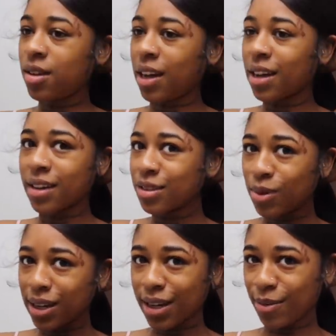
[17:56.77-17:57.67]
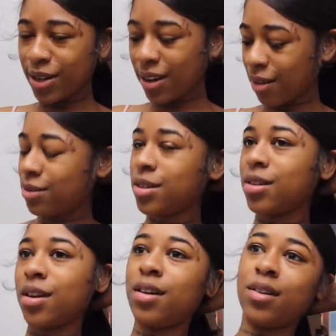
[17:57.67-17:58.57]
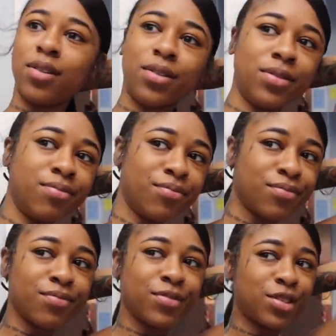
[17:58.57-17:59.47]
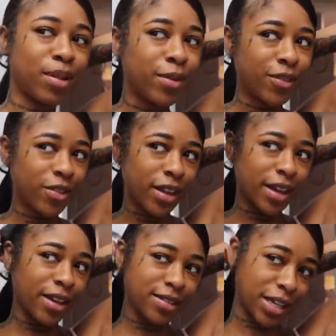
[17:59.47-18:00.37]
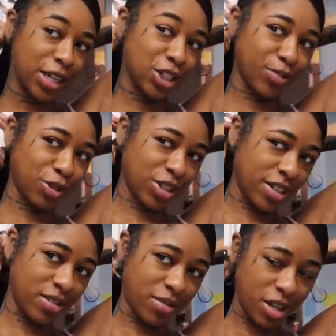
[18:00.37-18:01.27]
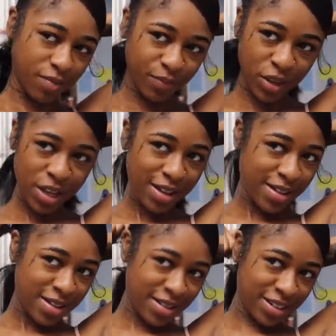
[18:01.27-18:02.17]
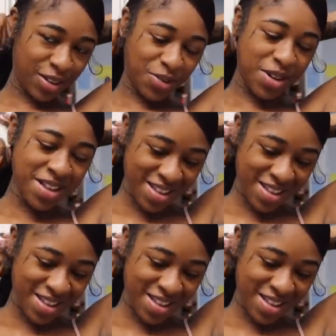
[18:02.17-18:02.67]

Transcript: I guess while I get ready, I'll tell y'all some of the things that customers said to me. So,